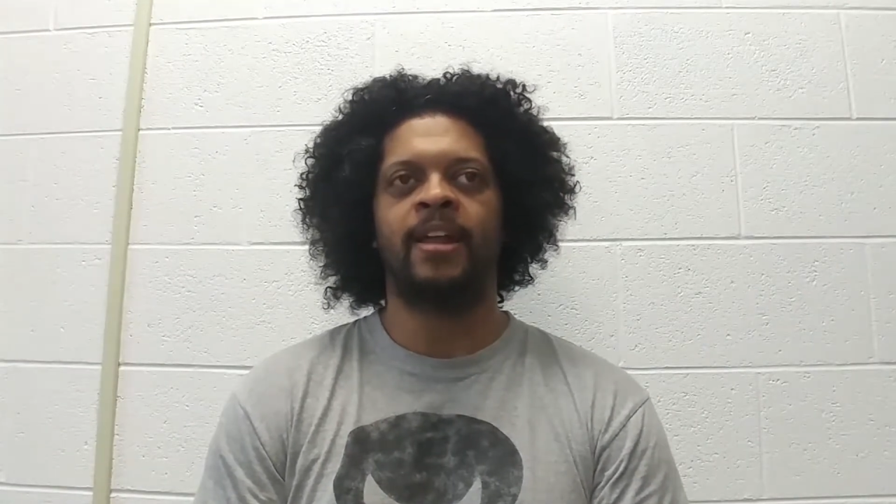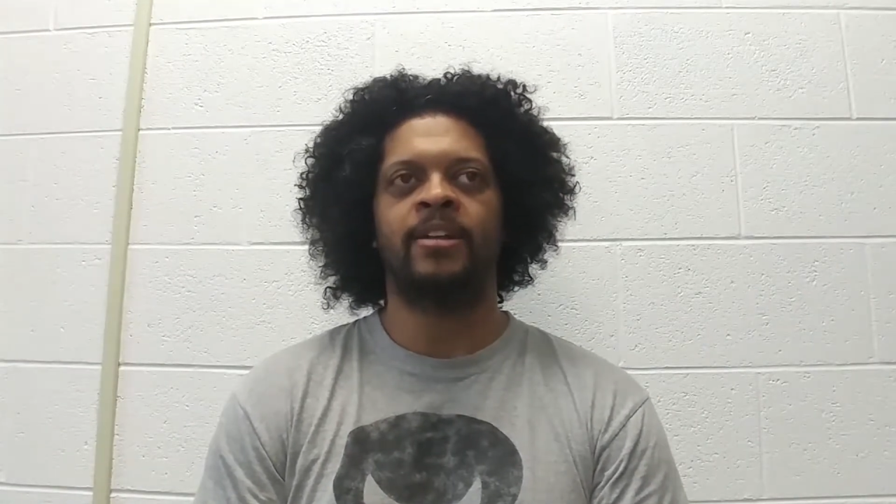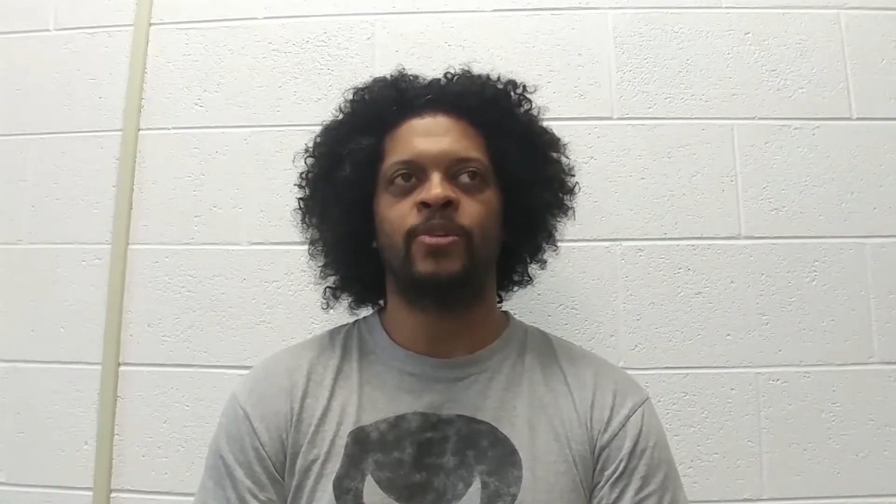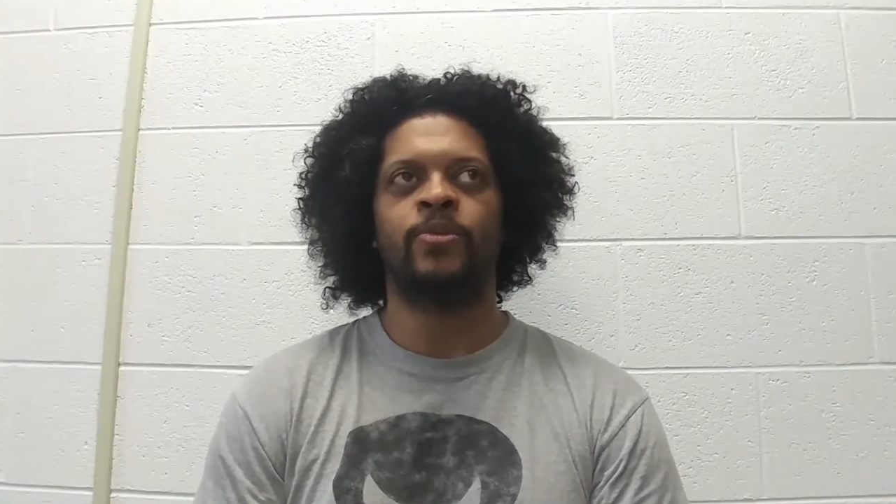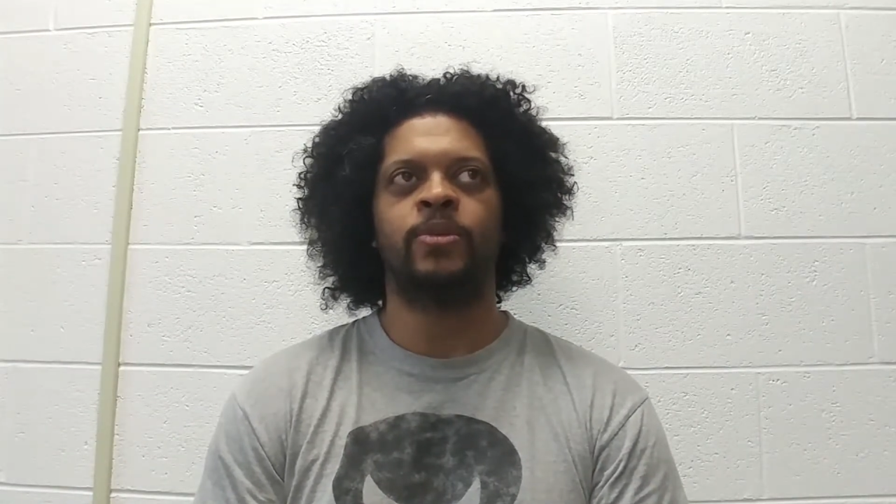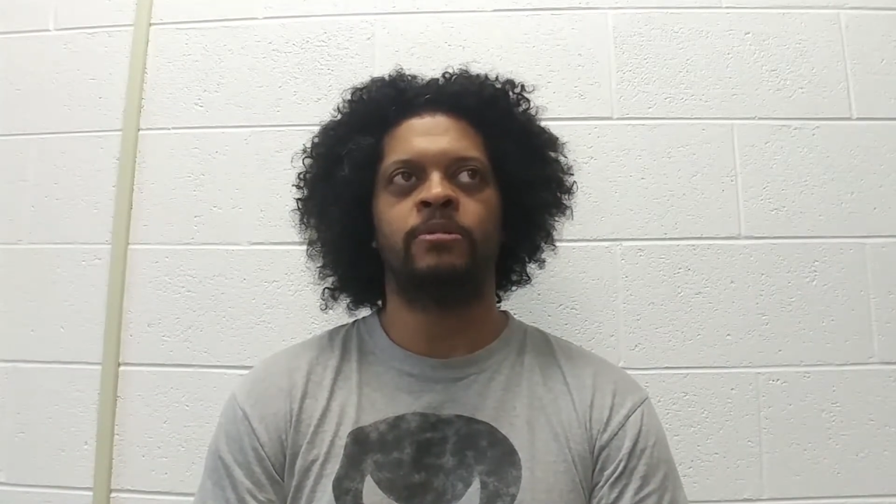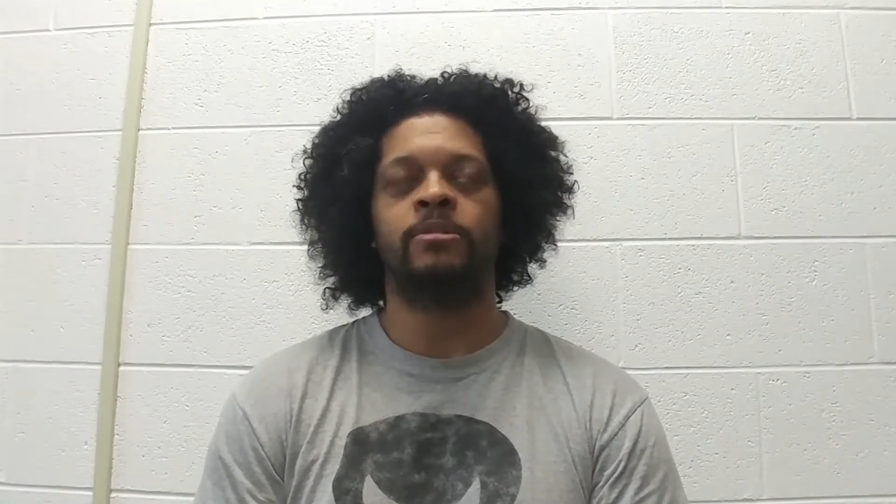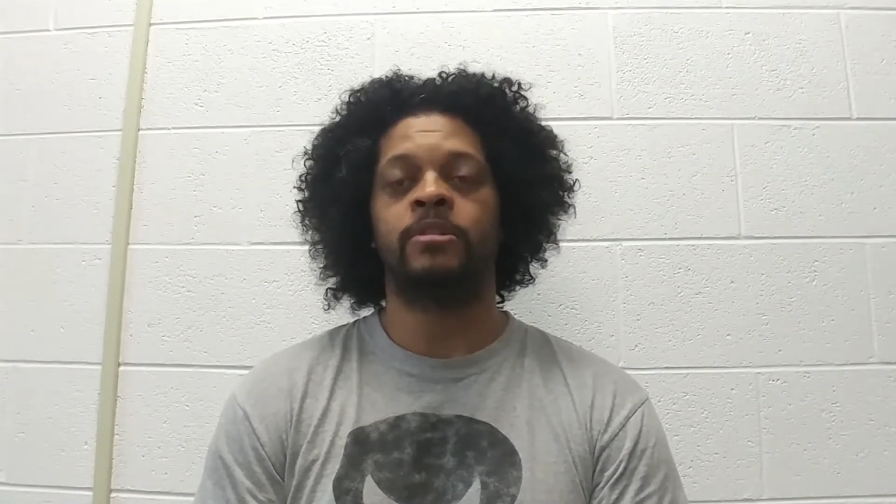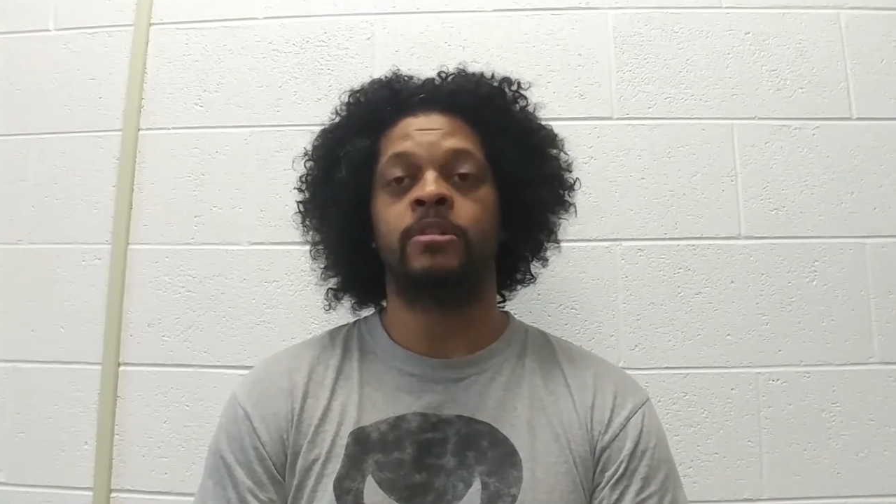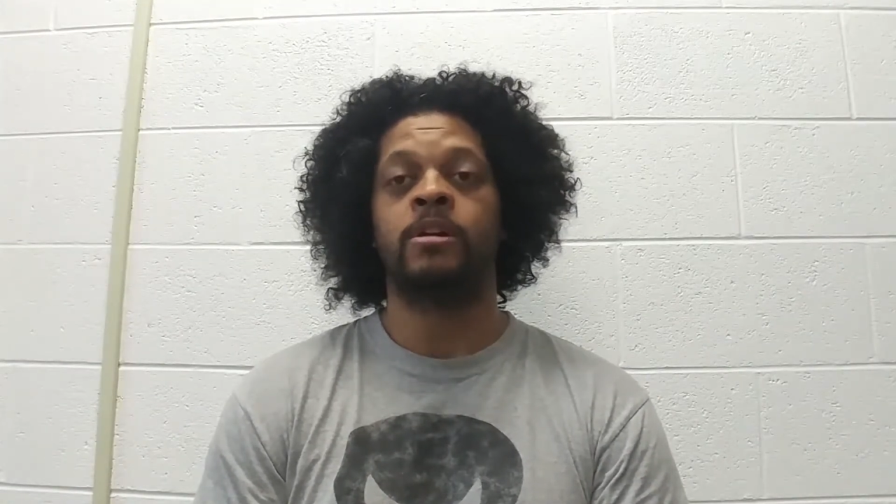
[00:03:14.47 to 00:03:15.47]
and
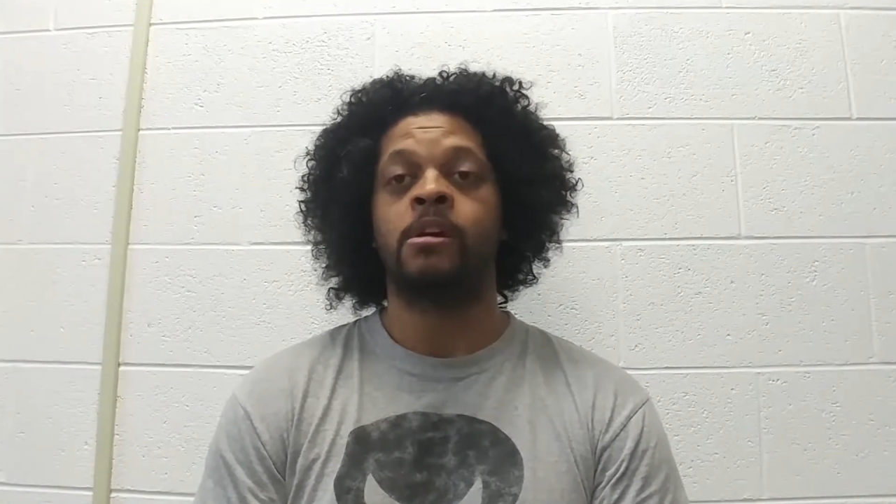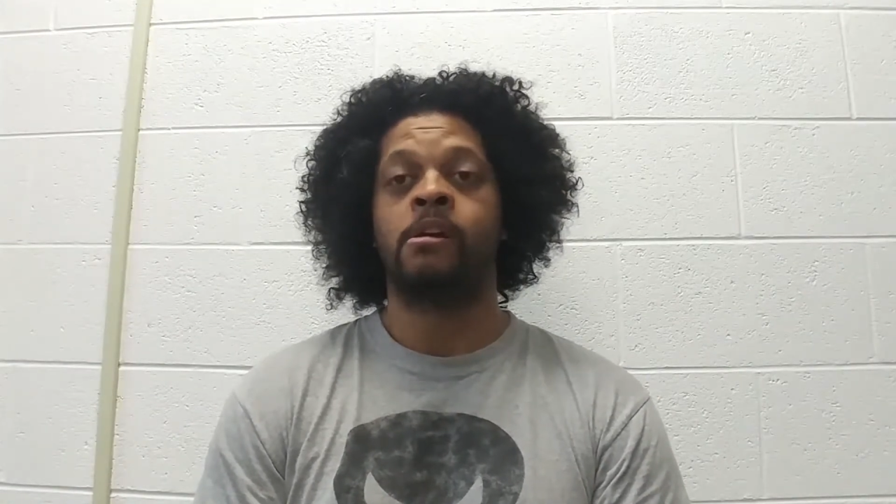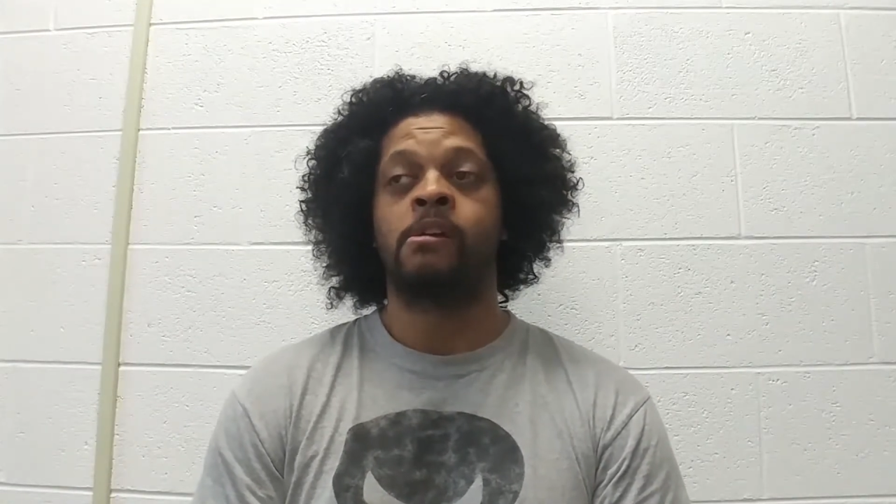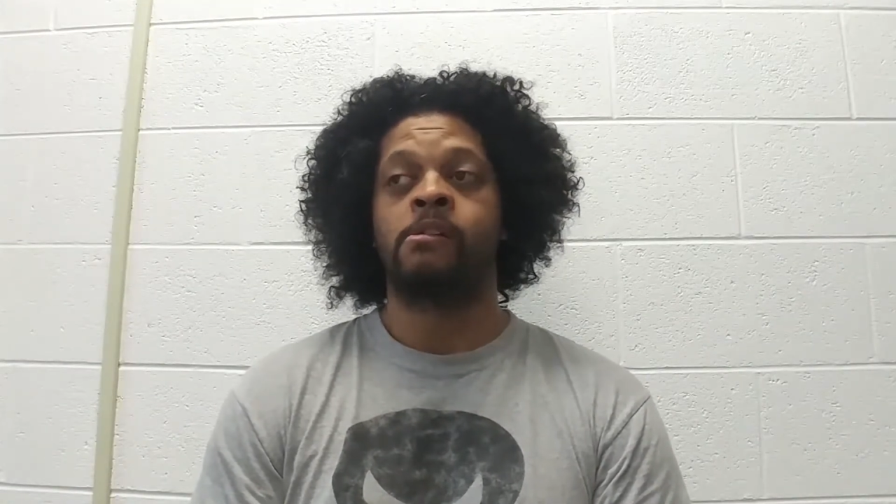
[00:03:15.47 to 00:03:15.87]
we will